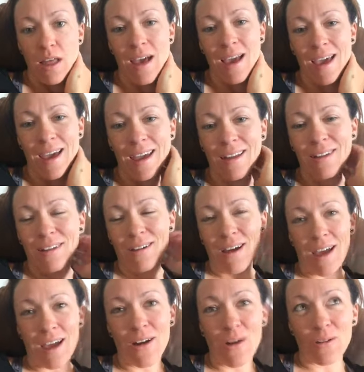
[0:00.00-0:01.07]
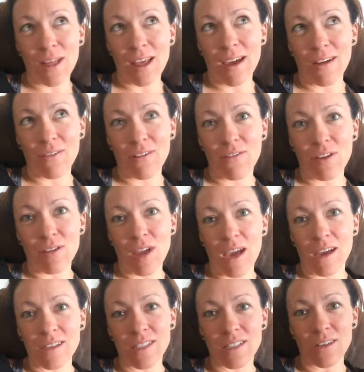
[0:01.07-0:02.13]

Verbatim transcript: Again, I go like every few days,